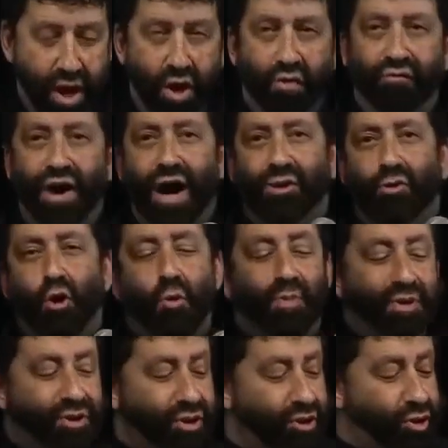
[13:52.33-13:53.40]
Her father
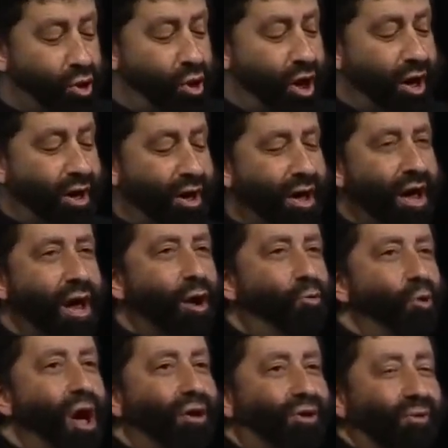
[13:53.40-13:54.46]
opens the door,
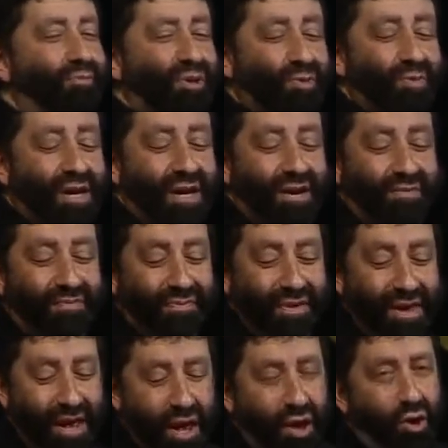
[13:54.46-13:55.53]
welcomes me,
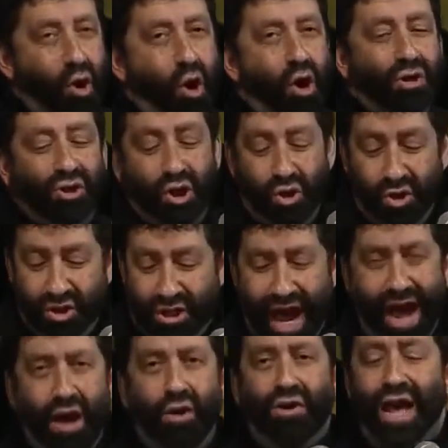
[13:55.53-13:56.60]
calls her
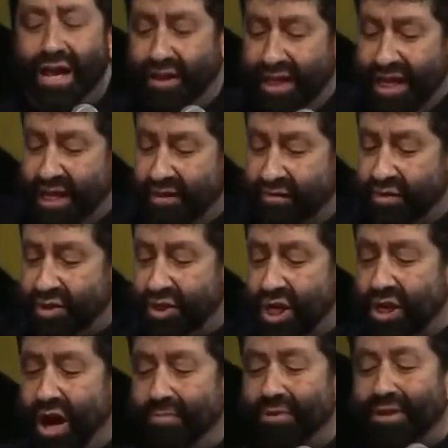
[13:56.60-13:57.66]
down, and leaves. She
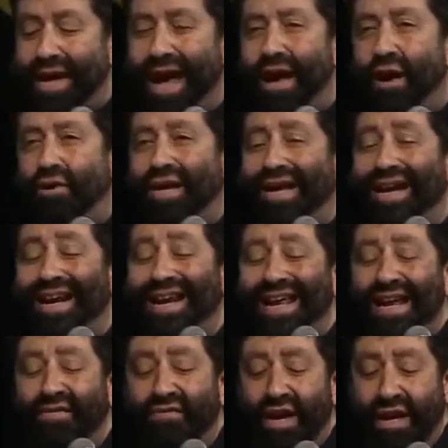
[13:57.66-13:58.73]
comes down in an
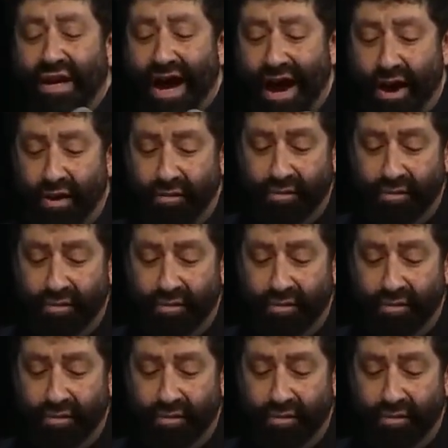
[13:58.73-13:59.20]
evening gown.